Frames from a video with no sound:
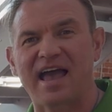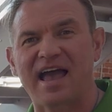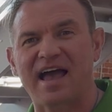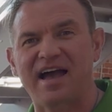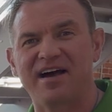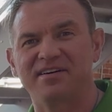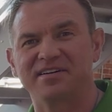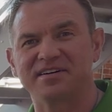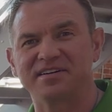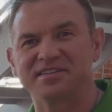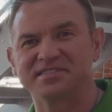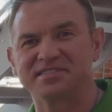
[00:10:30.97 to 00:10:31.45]

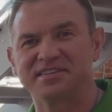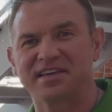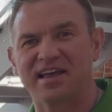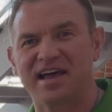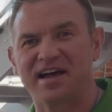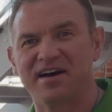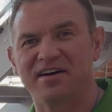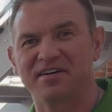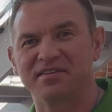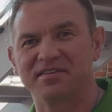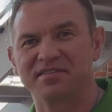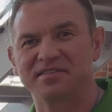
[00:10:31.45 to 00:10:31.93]

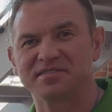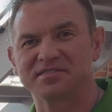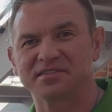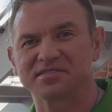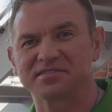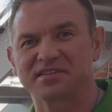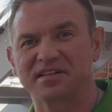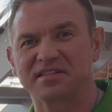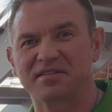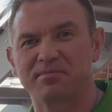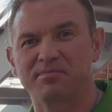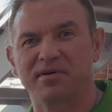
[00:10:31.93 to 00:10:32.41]
Allentown,
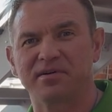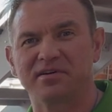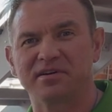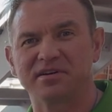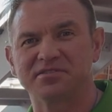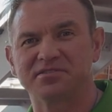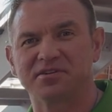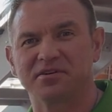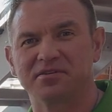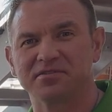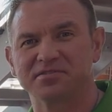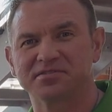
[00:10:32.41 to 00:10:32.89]
just like the Billy
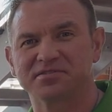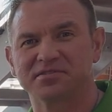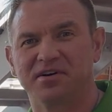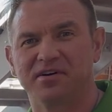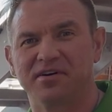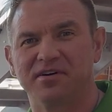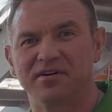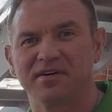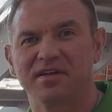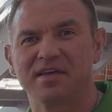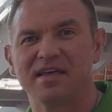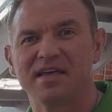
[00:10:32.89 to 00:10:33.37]
Joel
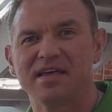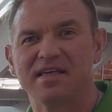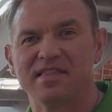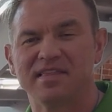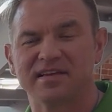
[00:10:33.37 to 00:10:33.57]
song.